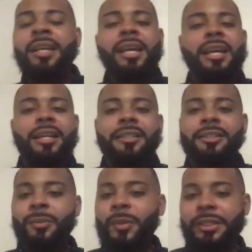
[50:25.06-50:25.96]

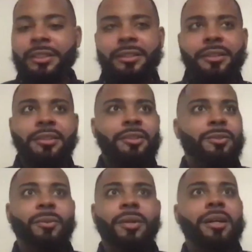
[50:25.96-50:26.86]
It's
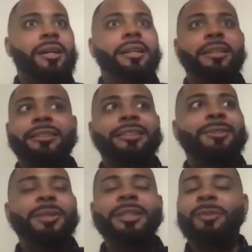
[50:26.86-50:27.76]

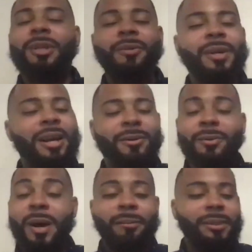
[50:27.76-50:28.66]
2021. I don't know
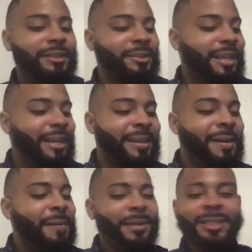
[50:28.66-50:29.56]
why I blinked on that,
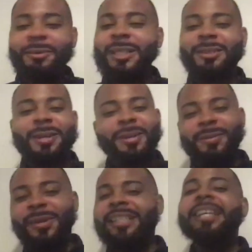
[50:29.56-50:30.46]
but it's
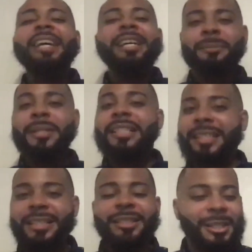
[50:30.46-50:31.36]
2021. It's been
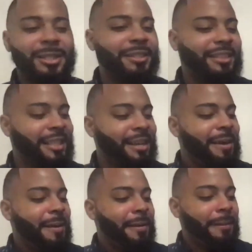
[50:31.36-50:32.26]
6 years.
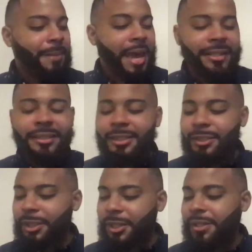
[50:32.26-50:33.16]
In the past 6
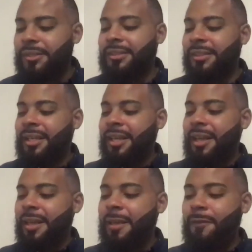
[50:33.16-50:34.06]
years,
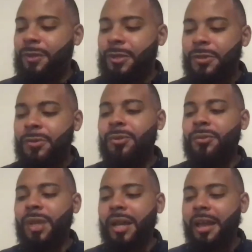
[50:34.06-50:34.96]
if you do
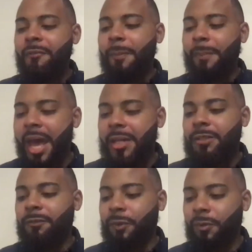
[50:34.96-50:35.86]
not have a
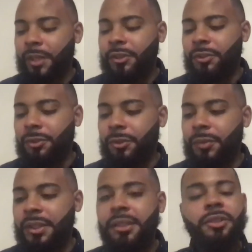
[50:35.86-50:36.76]
passion for what you're
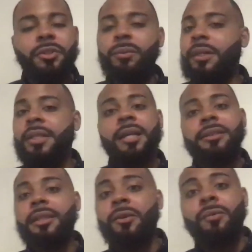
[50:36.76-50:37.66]
doing, you wouldn't have
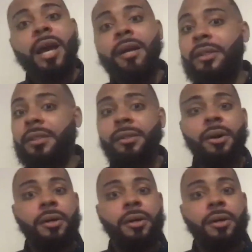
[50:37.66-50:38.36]
stuck around this long.